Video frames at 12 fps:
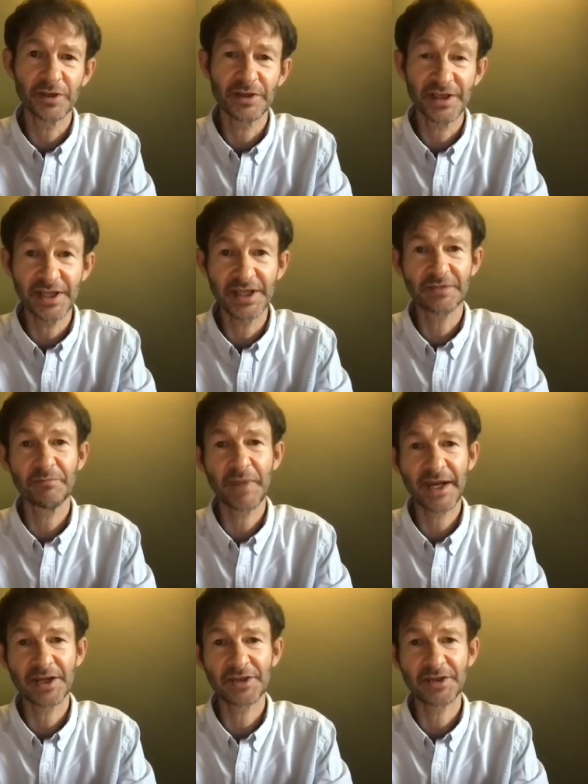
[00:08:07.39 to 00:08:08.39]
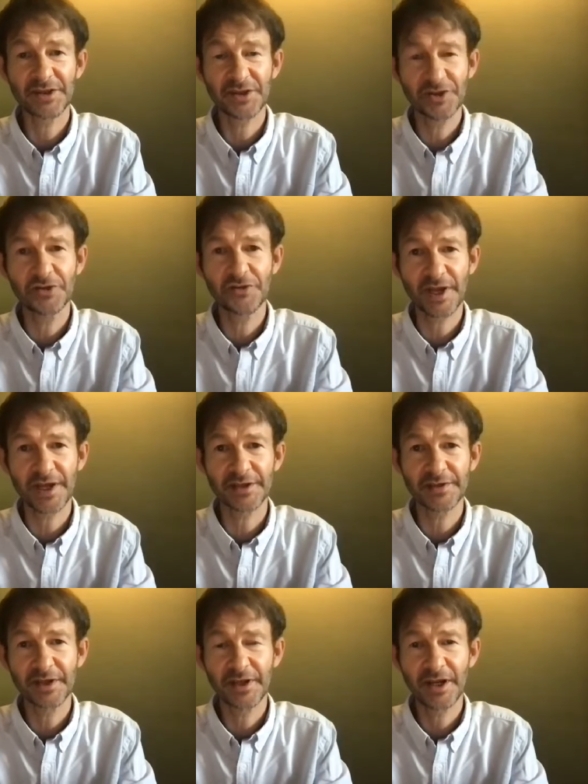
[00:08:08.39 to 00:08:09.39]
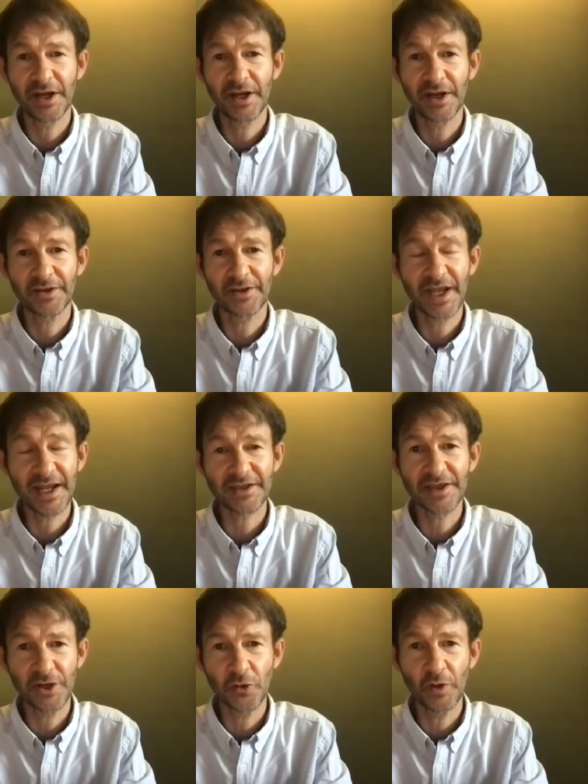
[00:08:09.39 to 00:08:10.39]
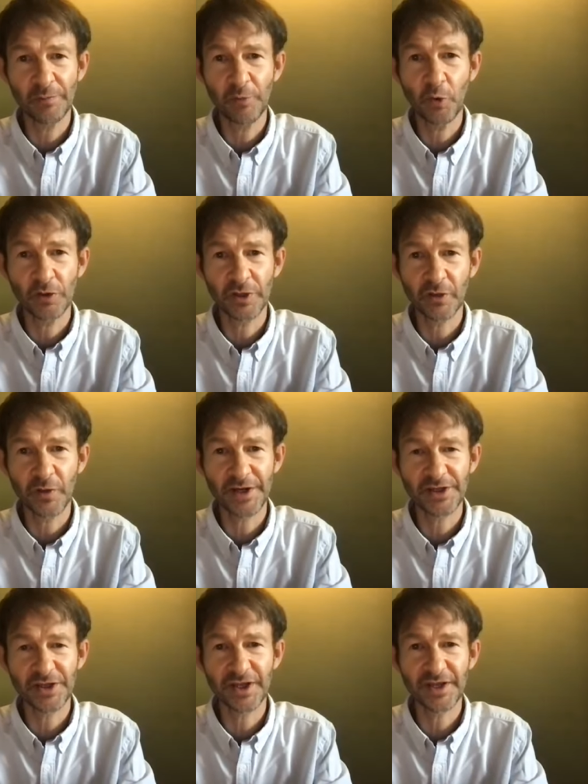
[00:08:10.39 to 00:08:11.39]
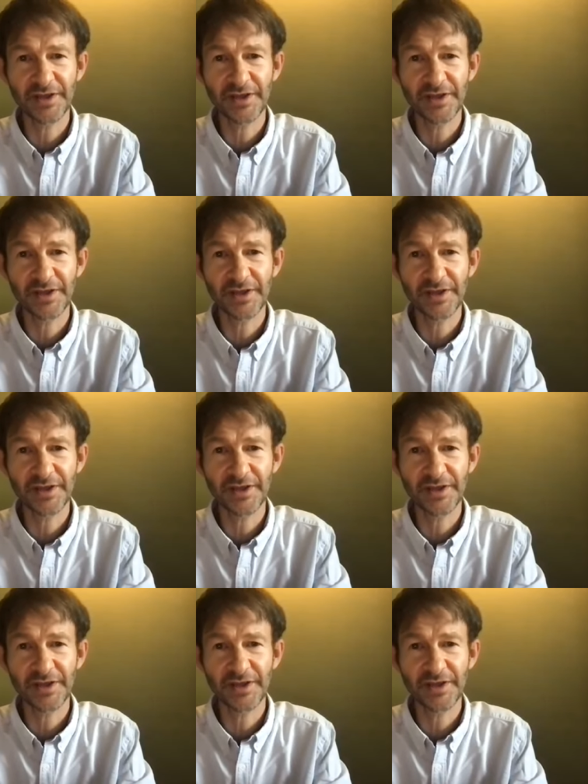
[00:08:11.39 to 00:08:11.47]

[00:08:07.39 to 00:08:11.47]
Did it manage to do that? That's the all important question.